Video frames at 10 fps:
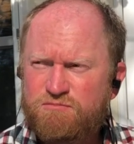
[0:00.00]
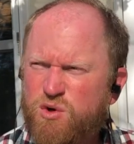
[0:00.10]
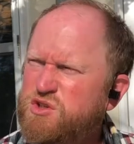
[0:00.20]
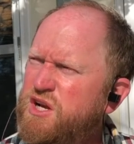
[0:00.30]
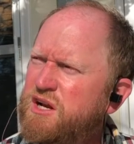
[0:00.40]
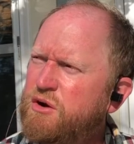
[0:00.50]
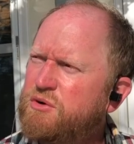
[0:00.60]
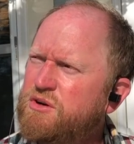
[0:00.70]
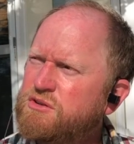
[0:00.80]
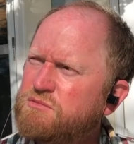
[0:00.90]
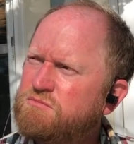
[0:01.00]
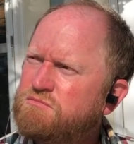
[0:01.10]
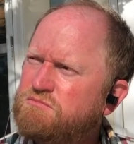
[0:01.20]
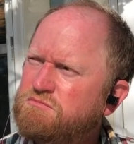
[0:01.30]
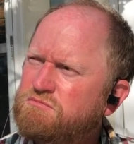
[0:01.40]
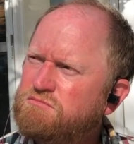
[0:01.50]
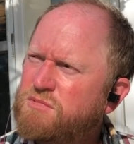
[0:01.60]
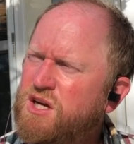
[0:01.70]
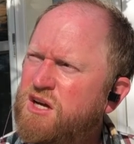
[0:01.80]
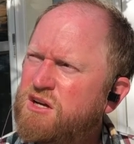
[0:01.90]
Or is it 800 years?
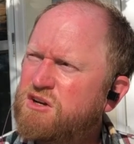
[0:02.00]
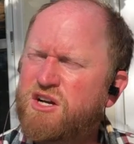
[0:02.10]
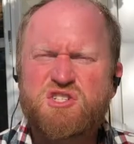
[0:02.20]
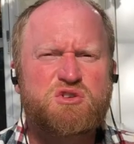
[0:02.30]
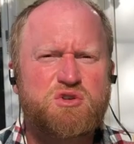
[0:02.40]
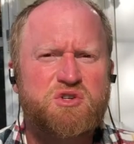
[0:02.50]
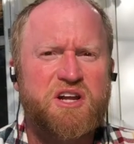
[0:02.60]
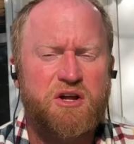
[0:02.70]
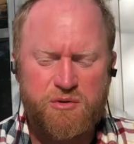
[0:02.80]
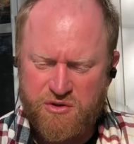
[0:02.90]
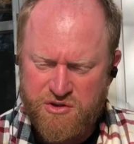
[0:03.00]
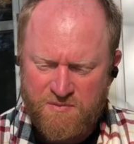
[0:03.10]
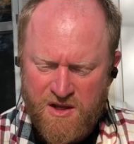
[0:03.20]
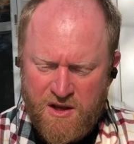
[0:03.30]
I guess it's closer to 800 years.